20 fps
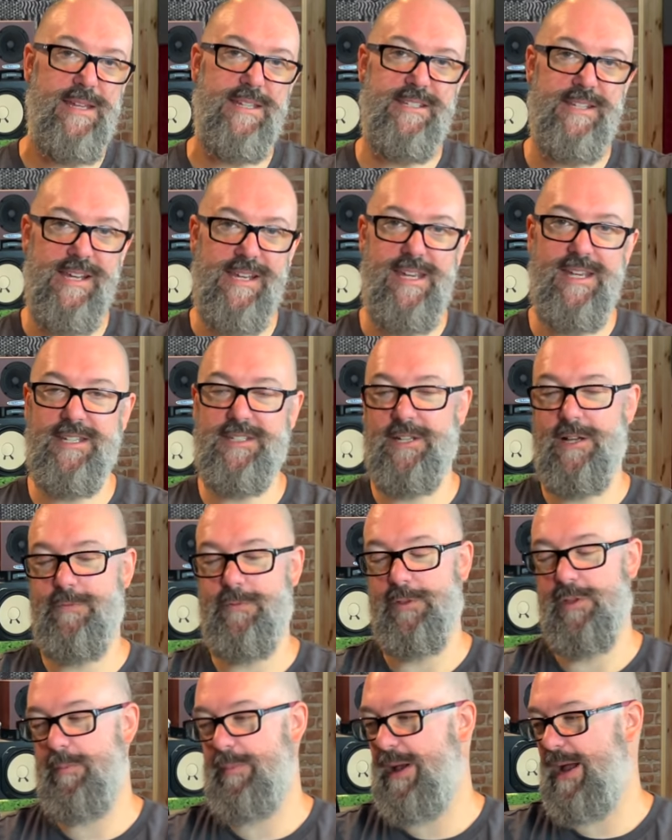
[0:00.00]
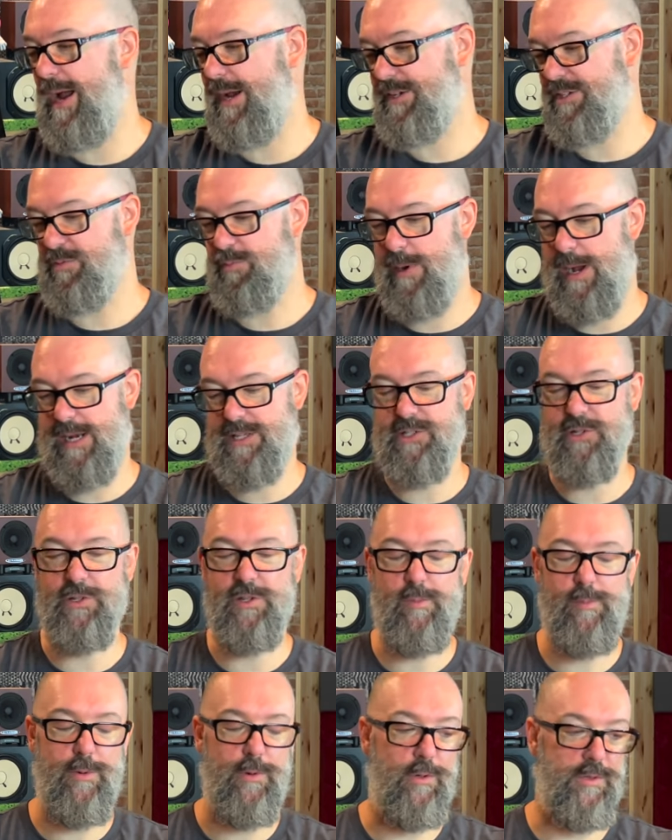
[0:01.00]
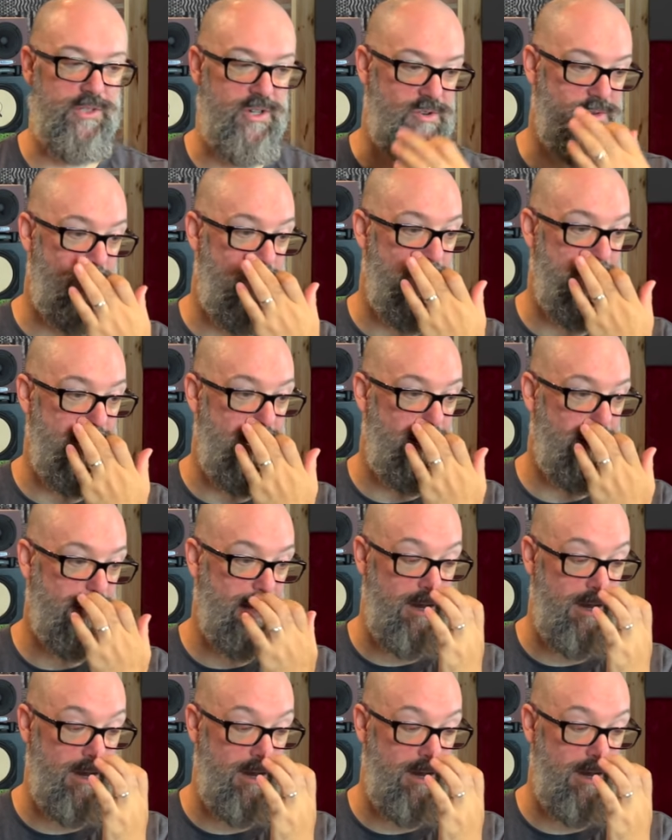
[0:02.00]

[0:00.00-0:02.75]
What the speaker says: sticky stuff on the back, just whacked it on the board to try it out,